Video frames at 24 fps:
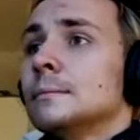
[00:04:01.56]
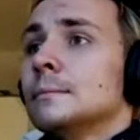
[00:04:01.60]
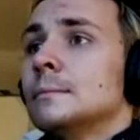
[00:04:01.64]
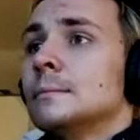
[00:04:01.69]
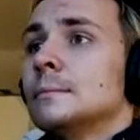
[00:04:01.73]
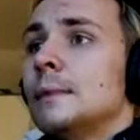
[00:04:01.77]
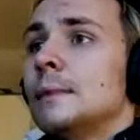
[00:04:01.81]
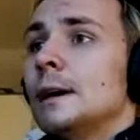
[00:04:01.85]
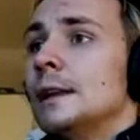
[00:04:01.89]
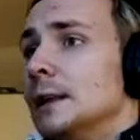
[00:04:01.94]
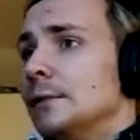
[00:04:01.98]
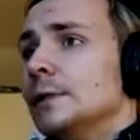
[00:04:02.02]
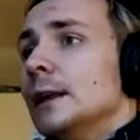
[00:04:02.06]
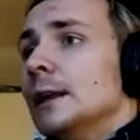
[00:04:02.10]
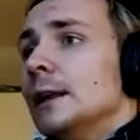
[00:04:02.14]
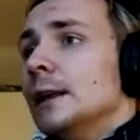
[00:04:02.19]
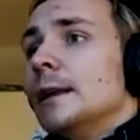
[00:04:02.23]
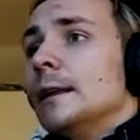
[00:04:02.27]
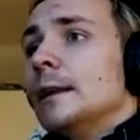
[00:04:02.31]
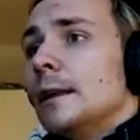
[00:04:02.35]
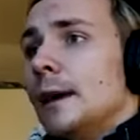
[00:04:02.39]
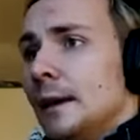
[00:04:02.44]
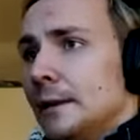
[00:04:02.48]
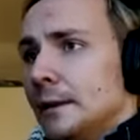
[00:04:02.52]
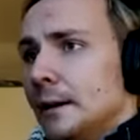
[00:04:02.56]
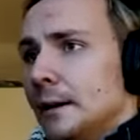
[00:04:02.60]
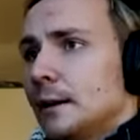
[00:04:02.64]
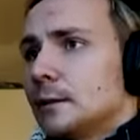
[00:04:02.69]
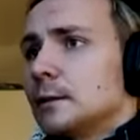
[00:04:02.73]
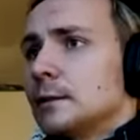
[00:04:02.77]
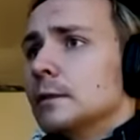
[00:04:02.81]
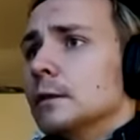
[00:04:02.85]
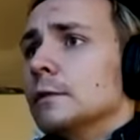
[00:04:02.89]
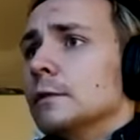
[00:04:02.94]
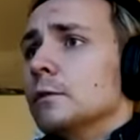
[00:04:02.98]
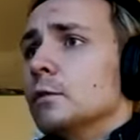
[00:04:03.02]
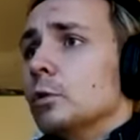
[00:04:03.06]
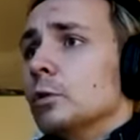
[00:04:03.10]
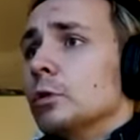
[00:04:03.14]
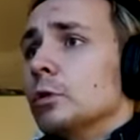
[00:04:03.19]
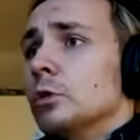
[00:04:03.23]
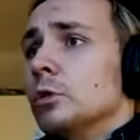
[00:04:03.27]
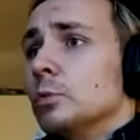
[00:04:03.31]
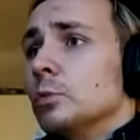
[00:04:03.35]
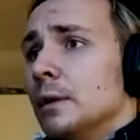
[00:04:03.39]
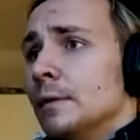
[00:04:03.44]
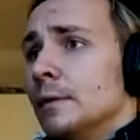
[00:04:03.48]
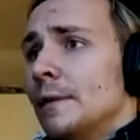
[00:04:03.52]
And even in Antarctica, of course,
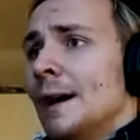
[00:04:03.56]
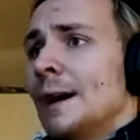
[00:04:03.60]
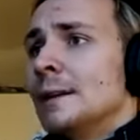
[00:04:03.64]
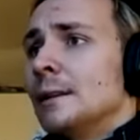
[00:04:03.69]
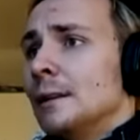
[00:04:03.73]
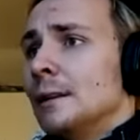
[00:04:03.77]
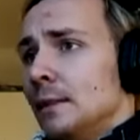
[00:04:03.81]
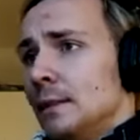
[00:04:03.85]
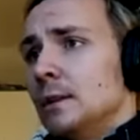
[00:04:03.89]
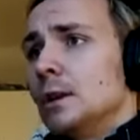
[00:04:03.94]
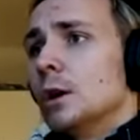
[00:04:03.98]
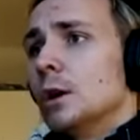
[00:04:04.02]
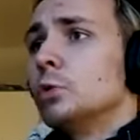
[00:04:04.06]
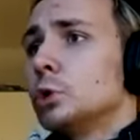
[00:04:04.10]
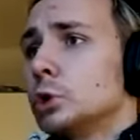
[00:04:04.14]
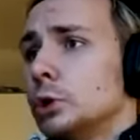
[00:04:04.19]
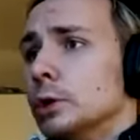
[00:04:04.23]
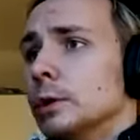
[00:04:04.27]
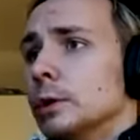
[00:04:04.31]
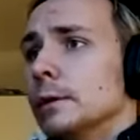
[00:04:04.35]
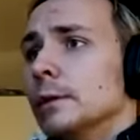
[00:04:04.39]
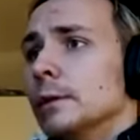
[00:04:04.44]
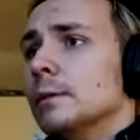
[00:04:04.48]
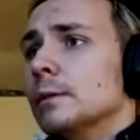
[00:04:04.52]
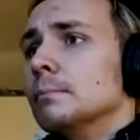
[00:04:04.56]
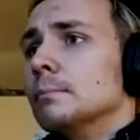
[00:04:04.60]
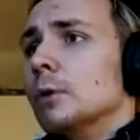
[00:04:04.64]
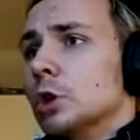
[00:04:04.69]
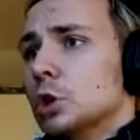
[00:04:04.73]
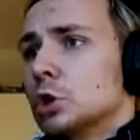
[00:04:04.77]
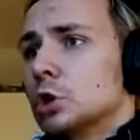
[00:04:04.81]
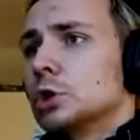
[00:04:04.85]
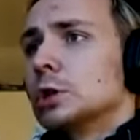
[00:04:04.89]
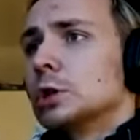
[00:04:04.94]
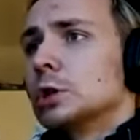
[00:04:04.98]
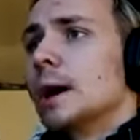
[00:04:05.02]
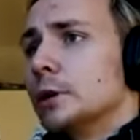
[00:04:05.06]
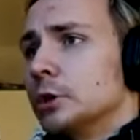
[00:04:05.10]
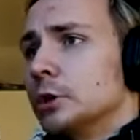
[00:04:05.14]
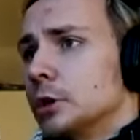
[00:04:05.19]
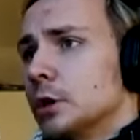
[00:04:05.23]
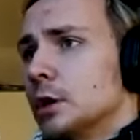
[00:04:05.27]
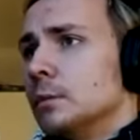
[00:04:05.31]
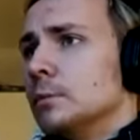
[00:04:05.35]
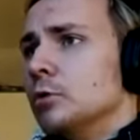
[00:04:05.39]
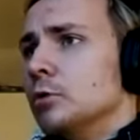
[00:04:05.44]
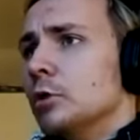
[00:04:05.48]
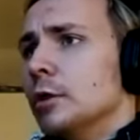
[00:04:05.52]
you would have had in the oceans much larger
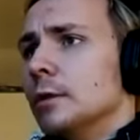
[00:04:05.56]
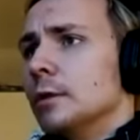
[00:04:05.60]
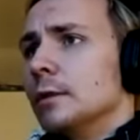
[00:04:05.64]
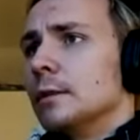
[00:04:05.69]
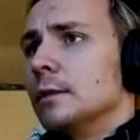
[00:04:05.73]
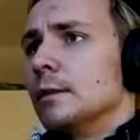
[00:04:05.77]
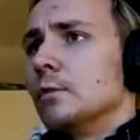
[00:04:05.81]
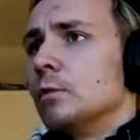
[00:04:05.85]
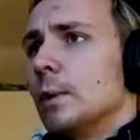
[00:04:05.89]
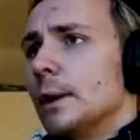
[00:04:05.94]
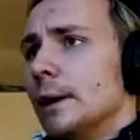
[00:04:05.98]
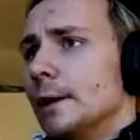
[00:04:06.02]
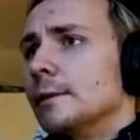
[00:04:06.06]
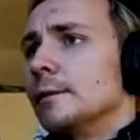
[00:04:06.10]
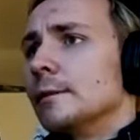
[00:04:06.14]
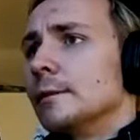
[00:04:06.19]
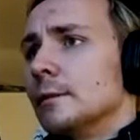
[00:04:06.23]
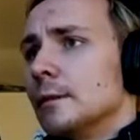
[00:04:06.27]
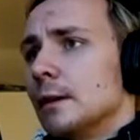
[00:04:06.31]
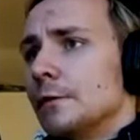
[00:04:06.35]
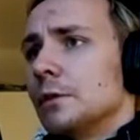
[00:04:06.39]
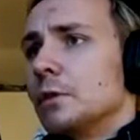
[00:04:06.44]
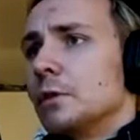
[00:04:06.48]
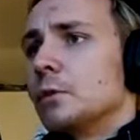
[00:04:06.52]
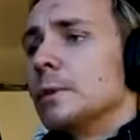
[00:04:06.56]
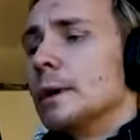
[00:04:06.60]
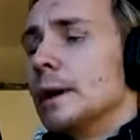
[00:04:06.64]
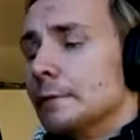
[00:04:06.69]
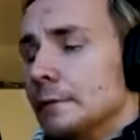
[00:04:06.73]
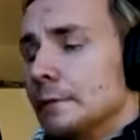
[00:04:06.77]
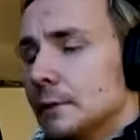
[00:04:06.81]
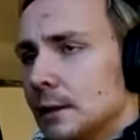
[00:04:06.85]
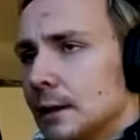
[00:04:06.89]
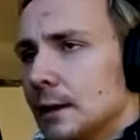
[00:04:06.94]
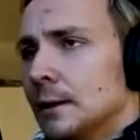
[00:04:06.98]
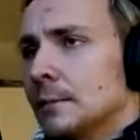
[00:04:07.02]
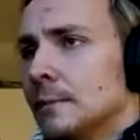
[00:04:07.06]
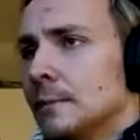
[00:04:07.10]
communities of whales and stuff than we have today.